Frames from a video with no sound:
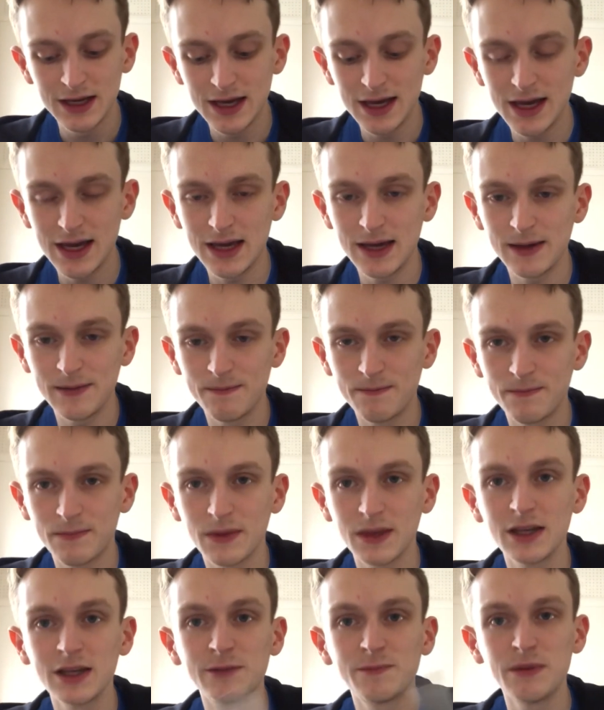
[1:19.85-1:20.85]

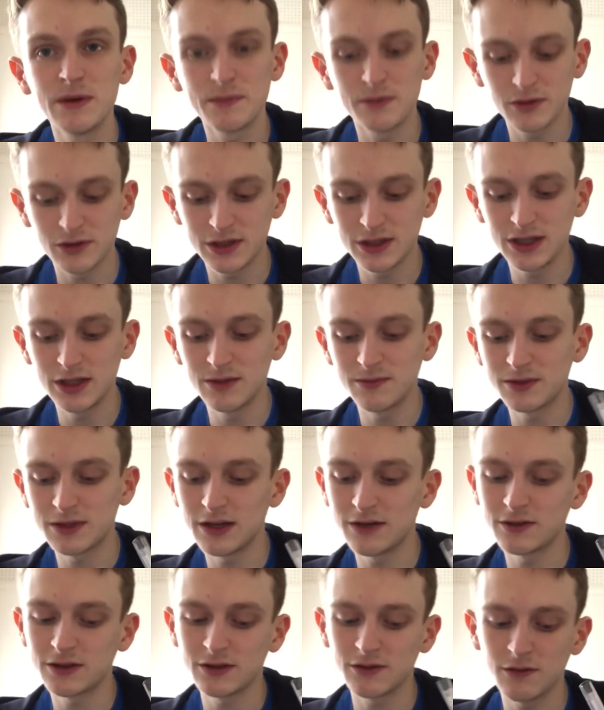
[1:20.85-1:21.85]
These people see
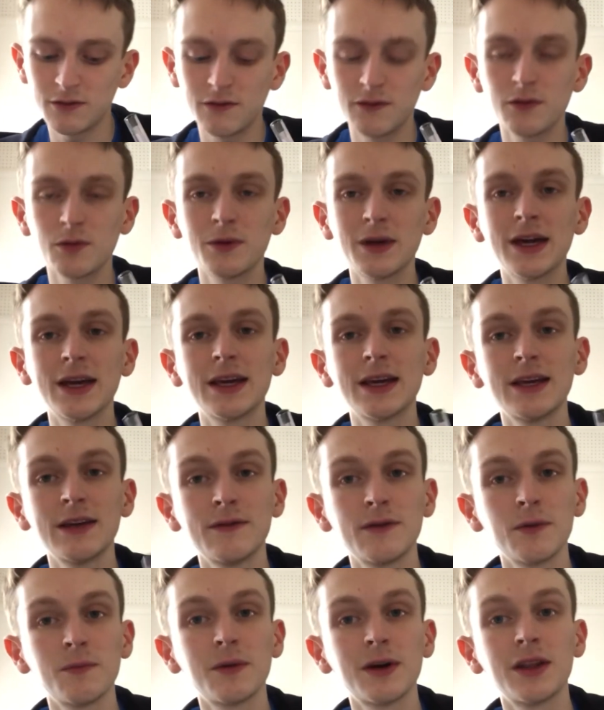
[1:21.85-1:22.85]
themselves as overweight
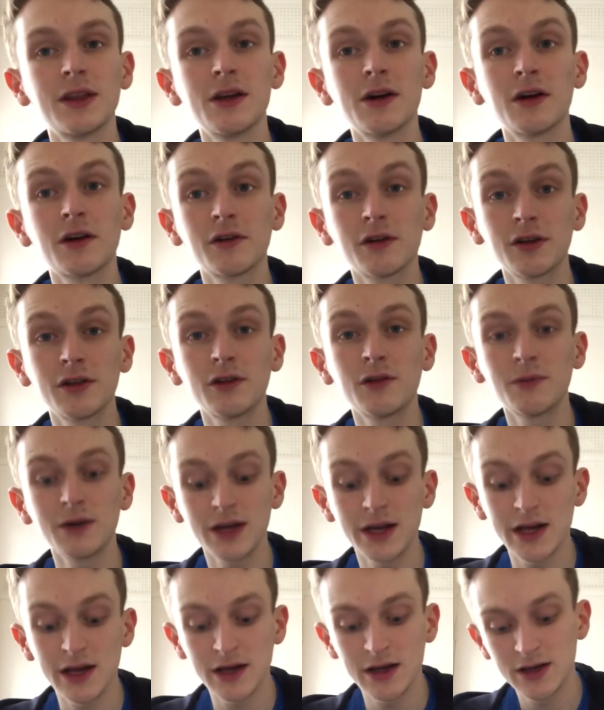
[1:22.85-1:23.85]
even when they are
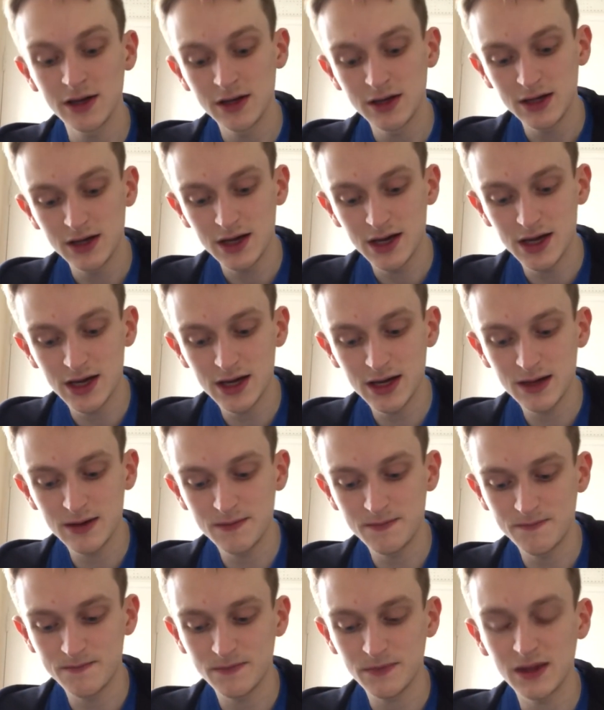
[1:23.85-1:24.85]
underweight.
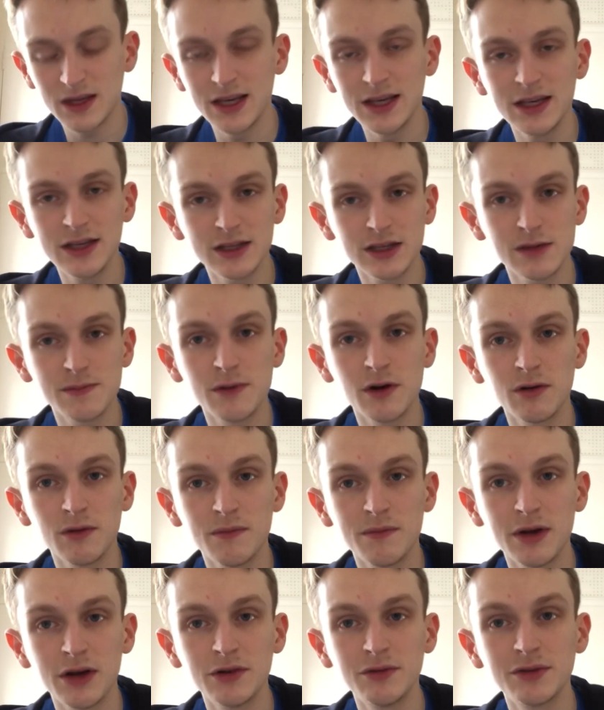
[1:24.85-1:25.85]
They eat
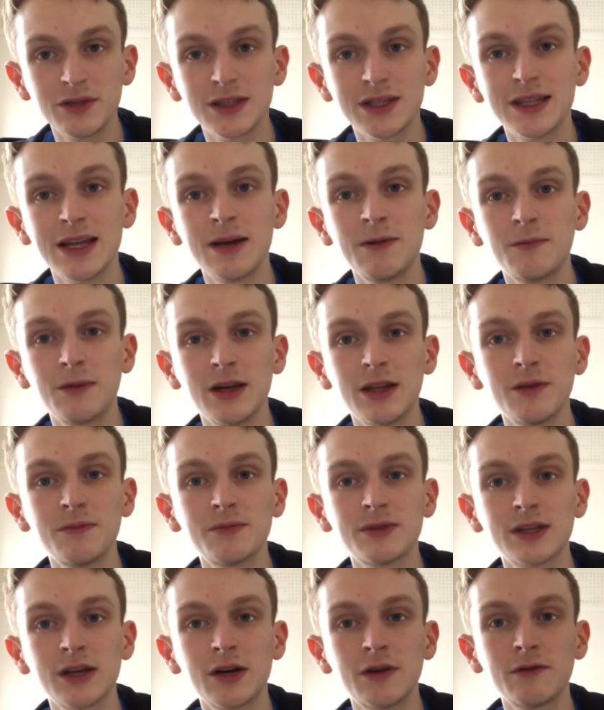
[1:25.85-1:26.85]
small amounts, then weigh
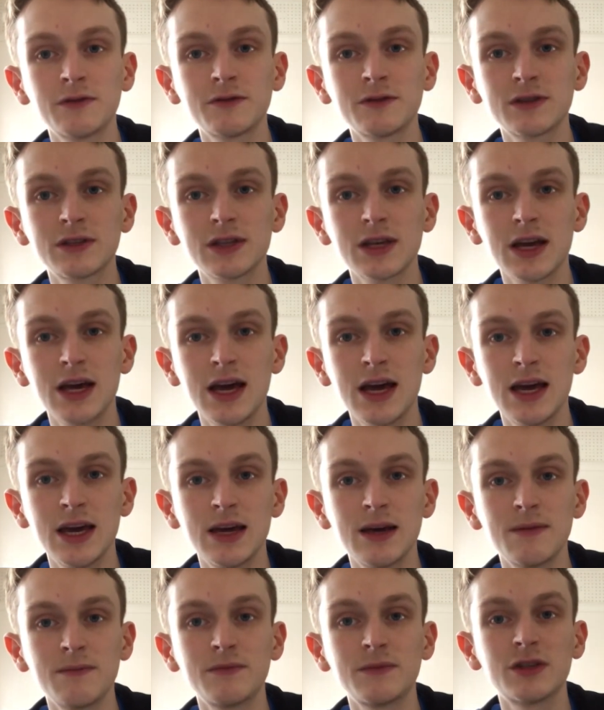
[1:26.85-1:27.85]
themselves
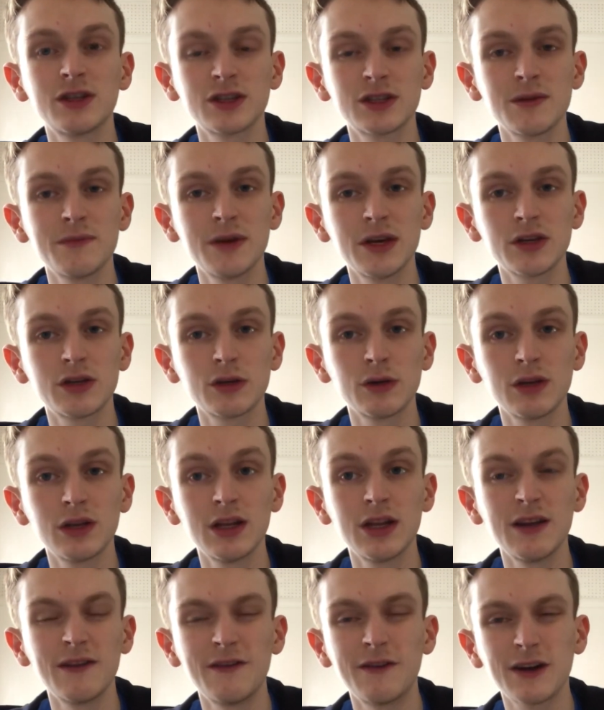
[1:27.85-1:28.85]
just to make sure
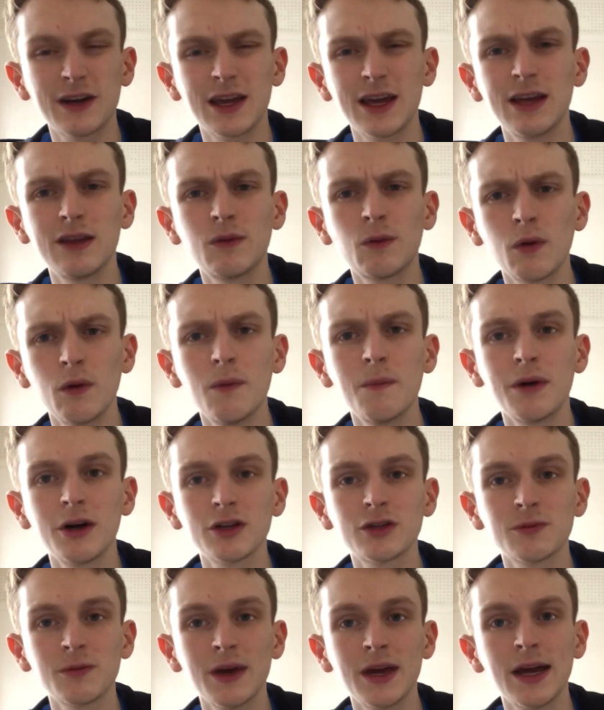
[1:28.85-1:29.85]
they never gain too
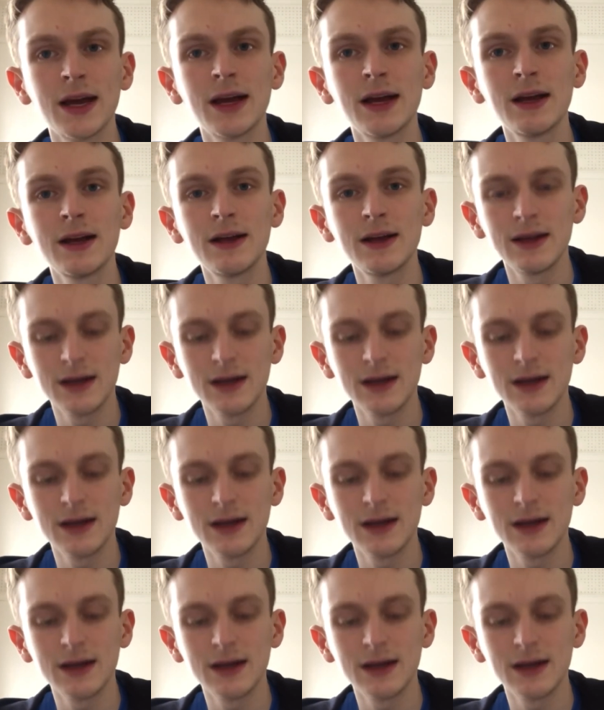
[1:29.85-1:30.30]
much weight.